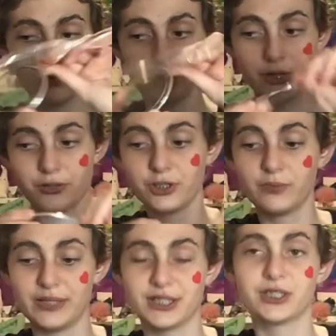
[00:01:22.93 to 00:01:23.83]
They're two
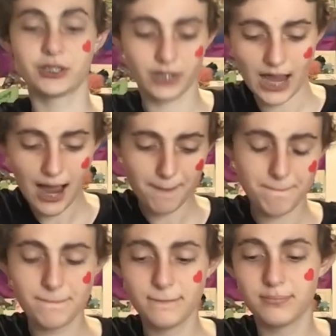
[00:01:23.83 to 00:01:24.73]
pieces. And
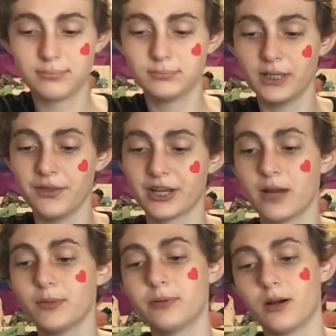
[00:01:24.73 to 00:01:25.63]
they
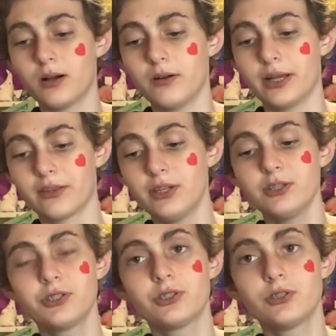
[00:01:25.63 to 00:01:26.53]
come apart like
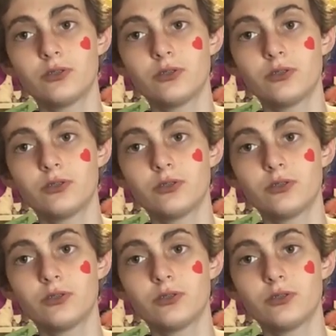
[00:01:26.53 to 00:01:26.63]
this.